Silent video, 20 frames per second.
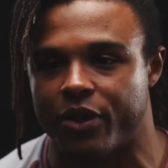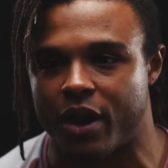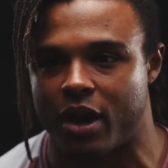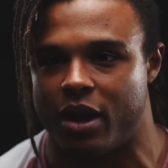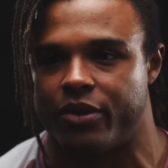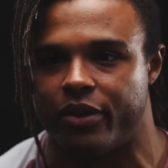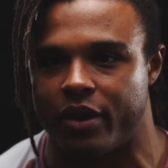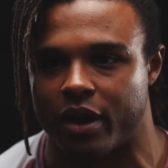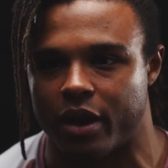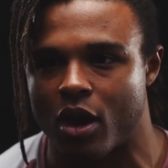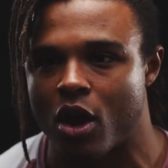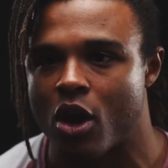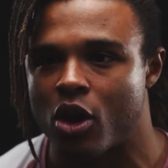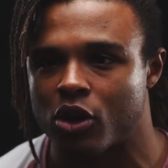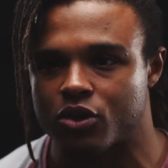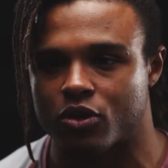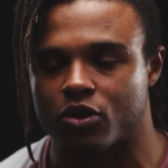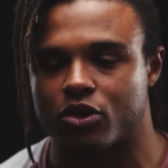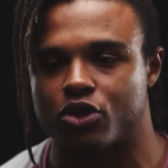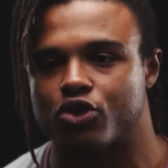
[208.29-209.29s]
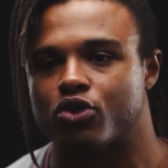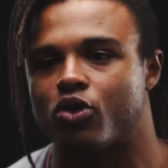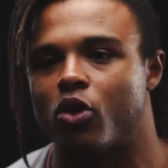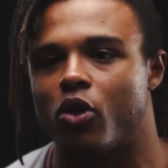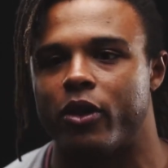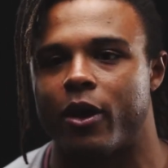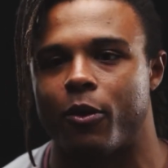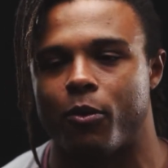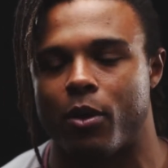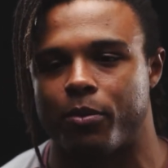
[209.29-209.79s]
with anything. So
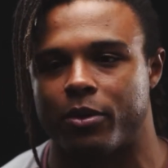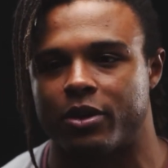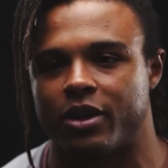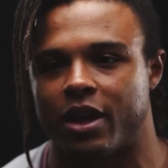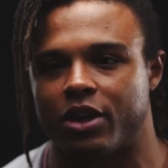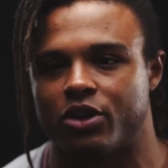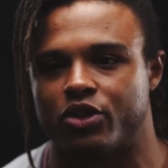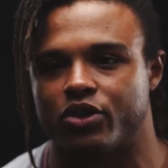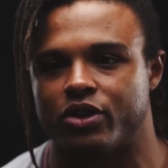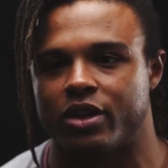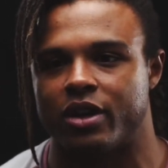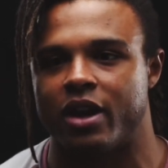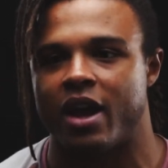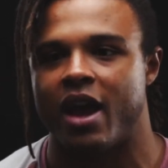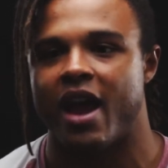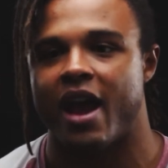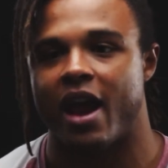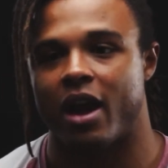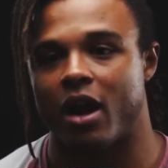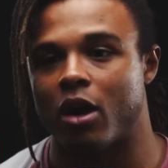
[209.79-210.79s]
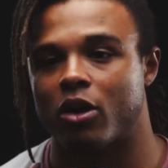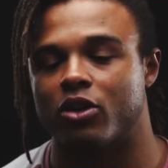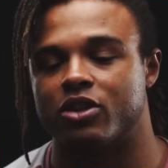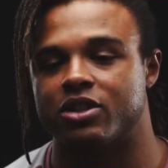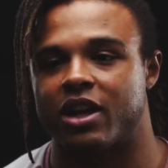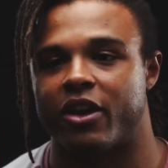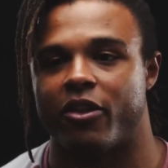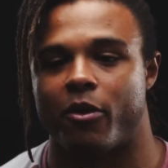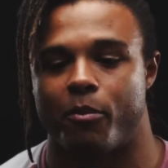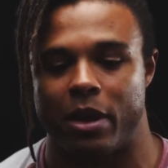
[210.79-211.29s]
control that reputation and
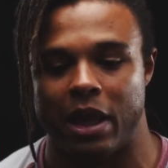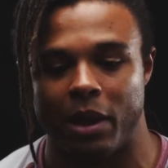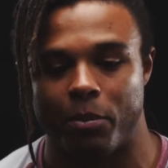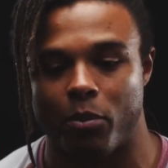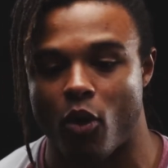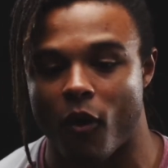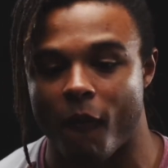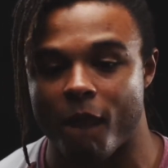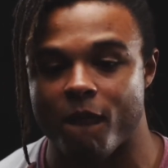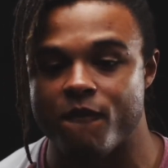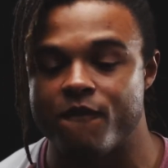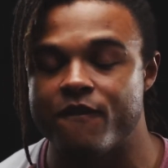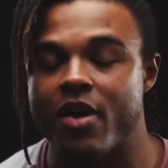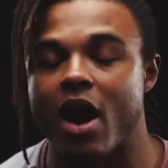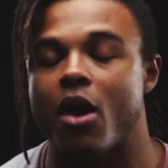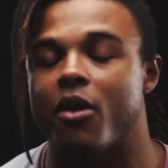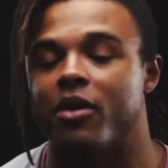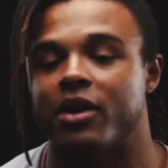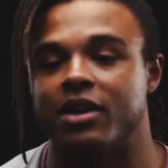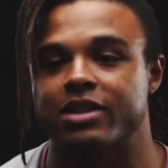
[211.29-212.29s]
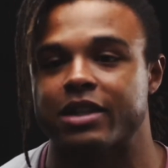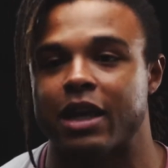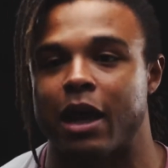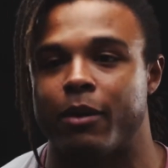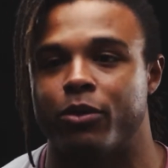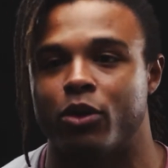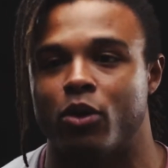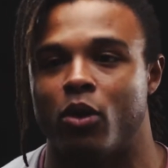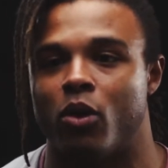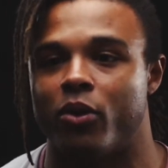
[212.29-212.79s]
understand that people are very
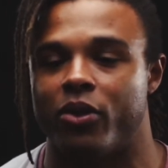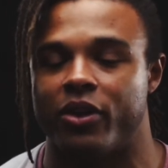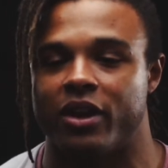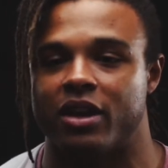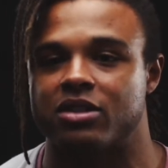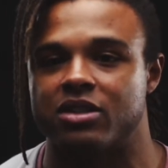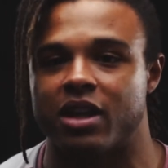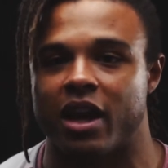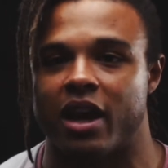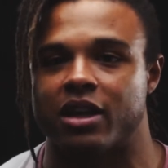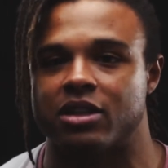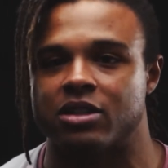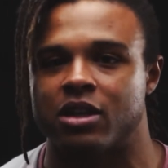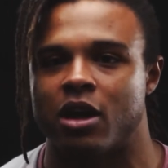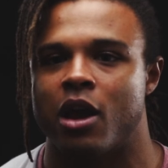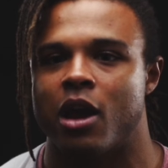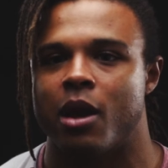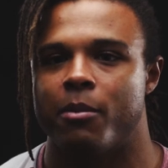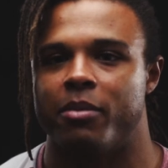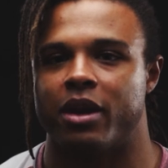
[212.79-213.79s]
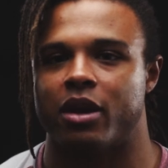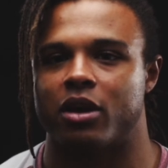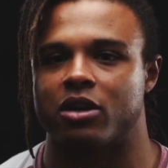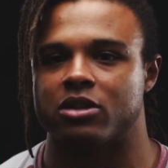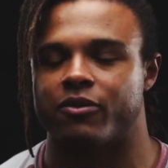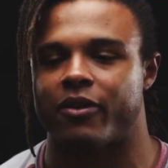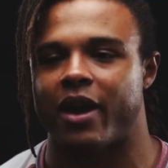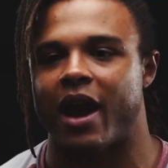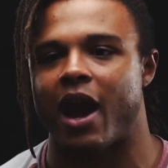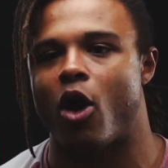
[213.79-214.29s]
skeptical these days
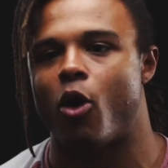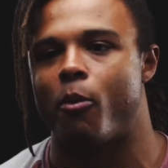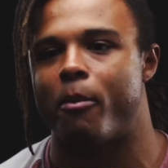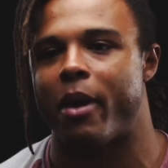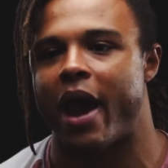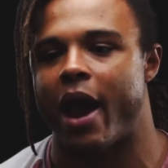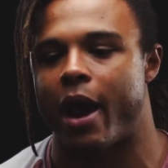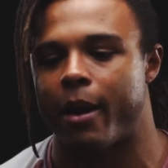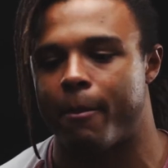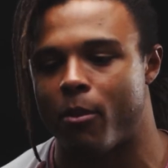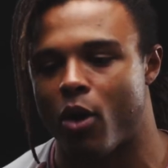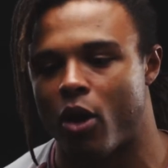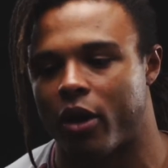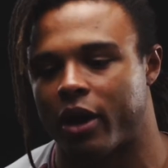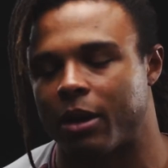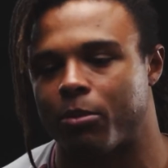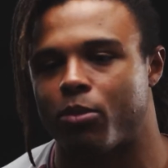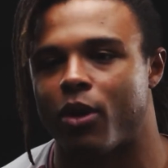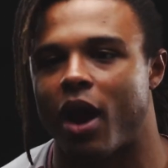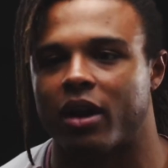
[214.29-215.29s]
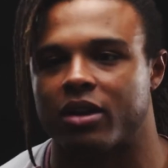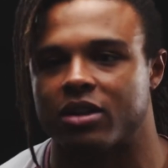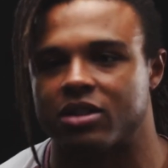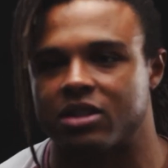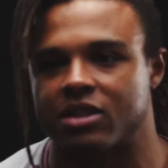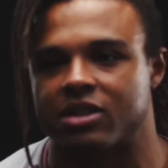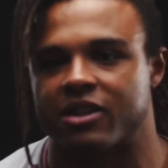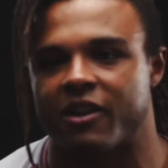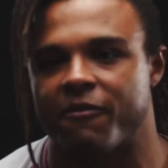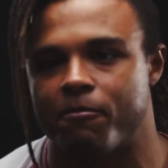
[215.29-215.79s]
because of how bad marketing
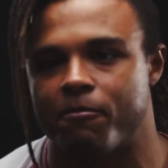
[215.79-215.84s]
practices